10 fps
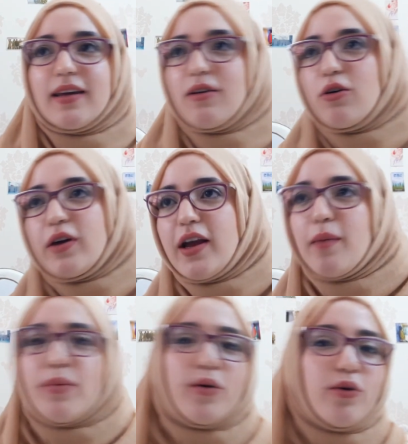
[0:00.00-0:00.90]

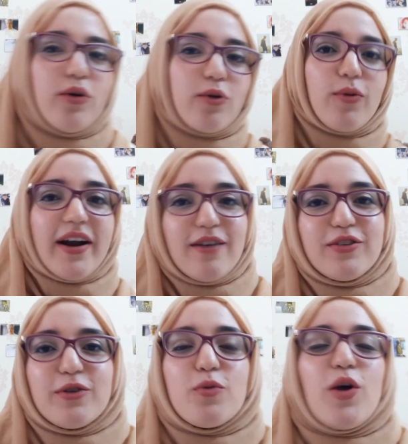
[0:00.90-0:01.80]
Koreaboo or
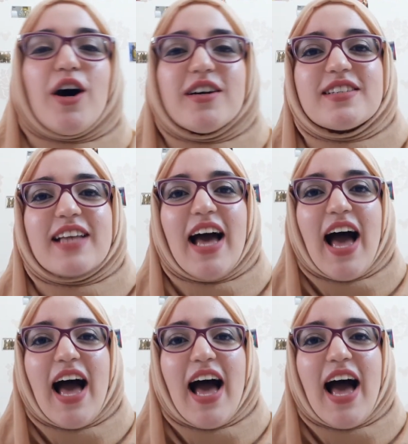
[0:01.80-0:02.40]
whatever it was.